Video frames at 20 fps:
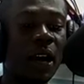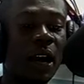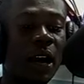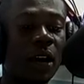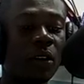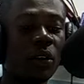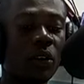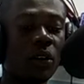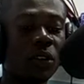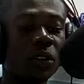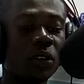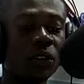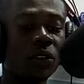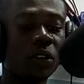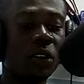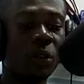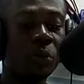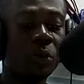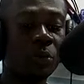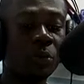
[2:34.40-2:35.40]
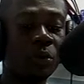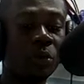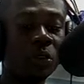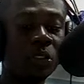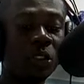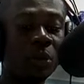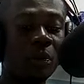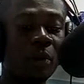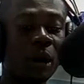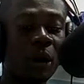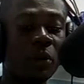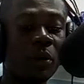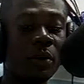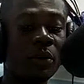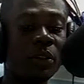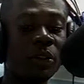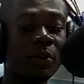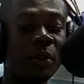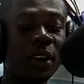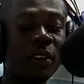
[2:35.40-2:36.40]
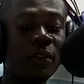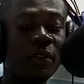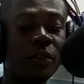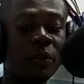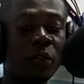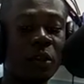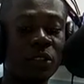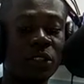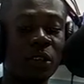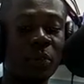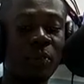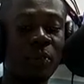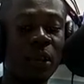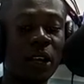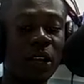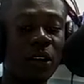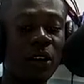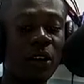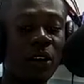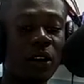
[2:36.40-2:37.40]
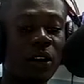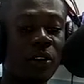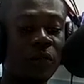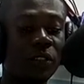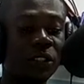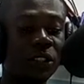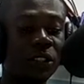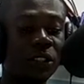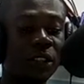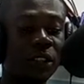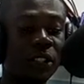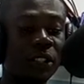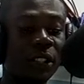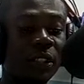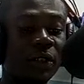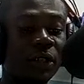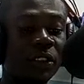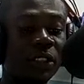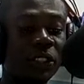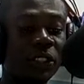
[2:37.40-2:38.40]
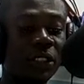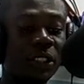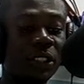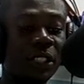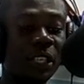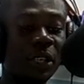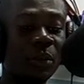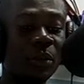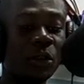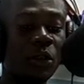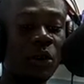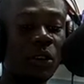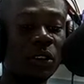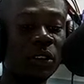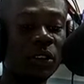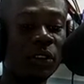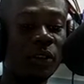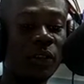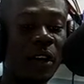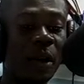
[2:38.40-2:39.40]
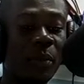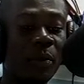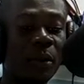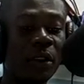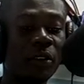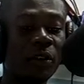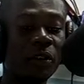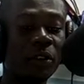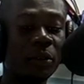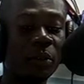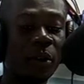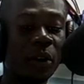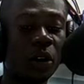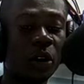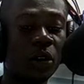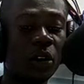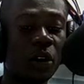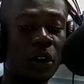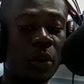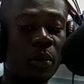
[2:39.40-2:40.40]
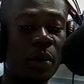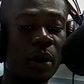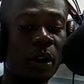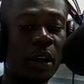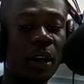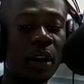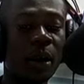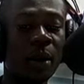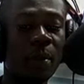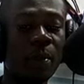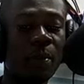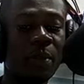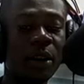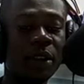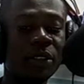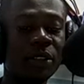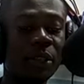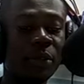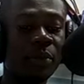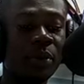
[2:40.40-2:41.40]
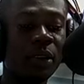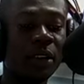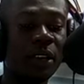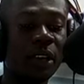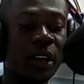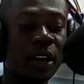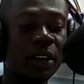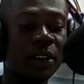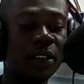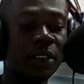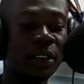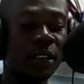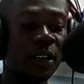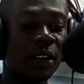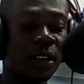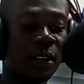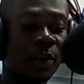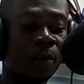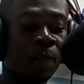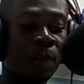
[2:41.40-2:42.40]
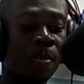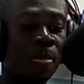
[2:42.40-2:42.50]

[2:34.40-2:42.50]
According to the report, Emmanuel Smith was a player of the 3rd Division team called Fair Play Football Club, based in Buchanan City.